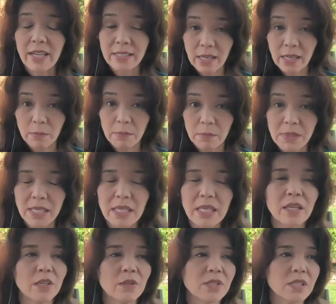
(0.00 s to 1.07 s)
They dubbed it.
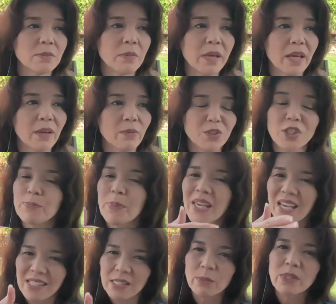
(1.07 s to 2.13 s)
It was just
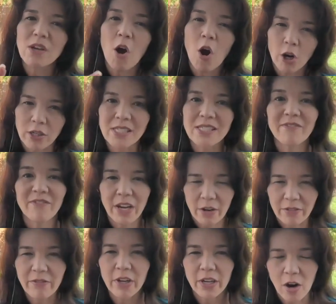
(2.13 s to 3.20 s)
because it was hard,
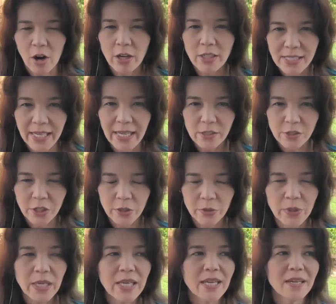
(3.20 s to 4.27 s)
very, very hard to get
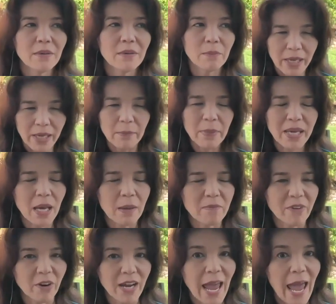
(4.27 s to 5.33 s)
to, but it
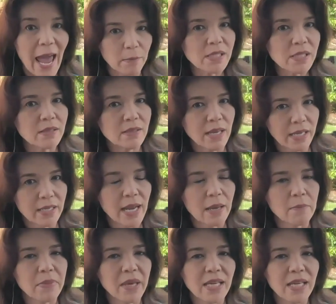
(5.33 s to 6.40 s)
became very apt
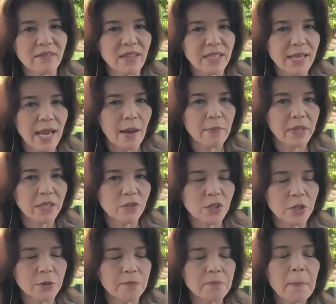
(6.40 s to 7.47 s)
nickname because of this happening
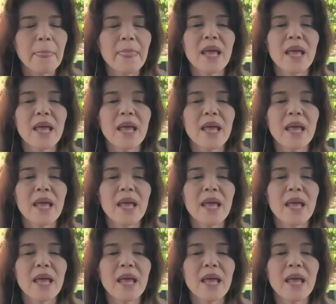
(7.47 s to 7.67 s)
too.